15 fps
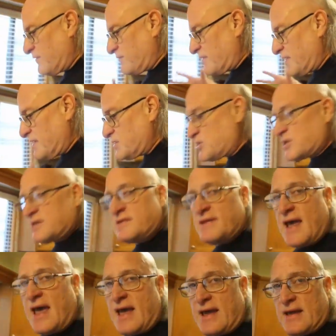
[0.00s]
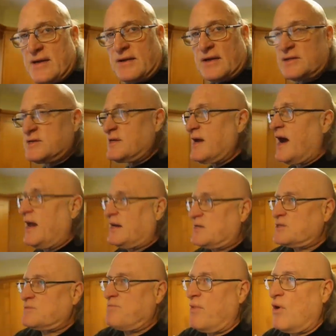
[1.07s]
of an inch a day because he got
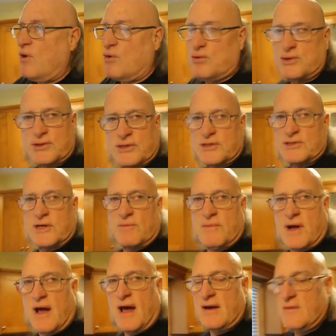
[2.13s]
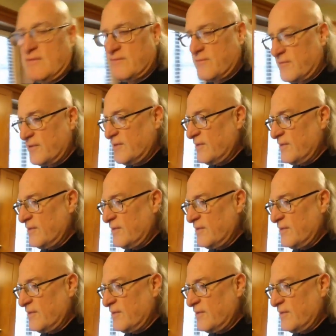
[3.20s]
exposed to some kind of